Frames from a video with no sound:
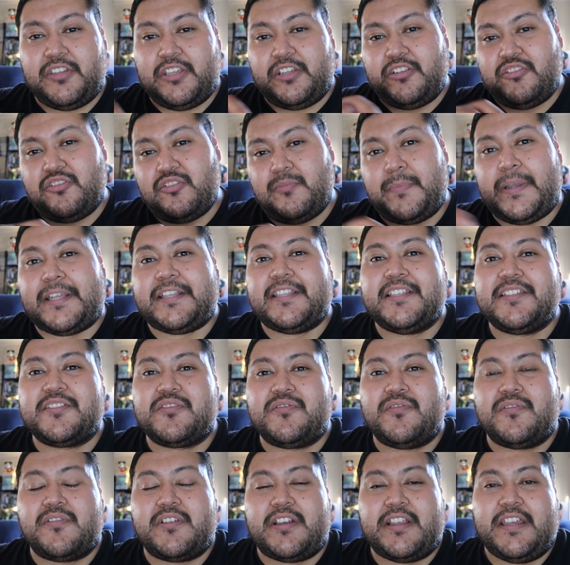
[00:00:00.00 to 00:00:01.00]
You can join my
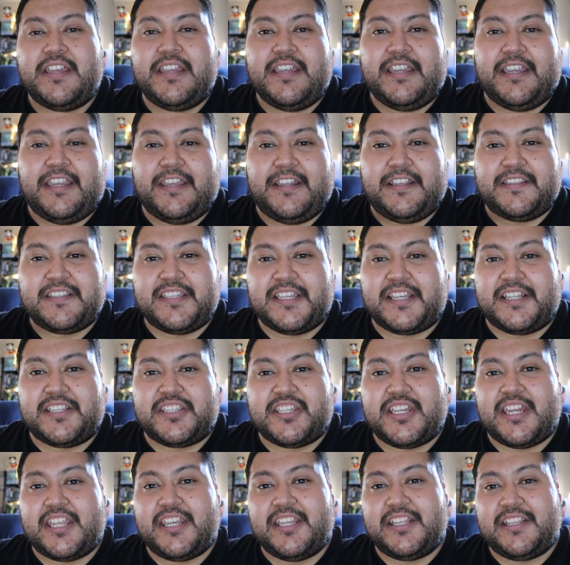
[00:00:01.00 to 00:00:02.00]
Discord, and it's like a
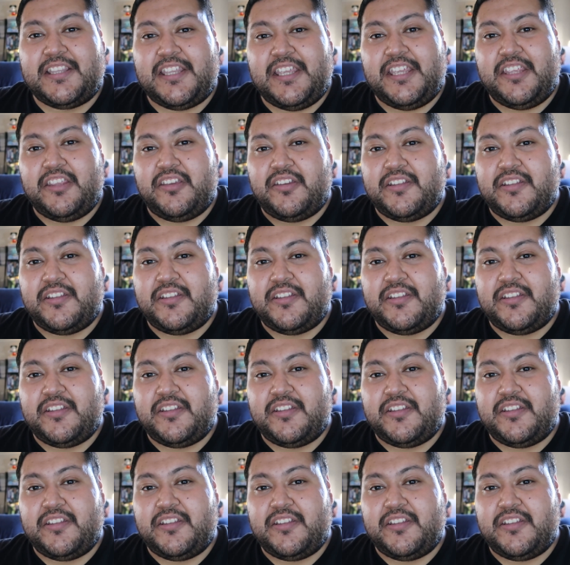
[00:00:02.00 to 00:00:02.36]
chatting thing.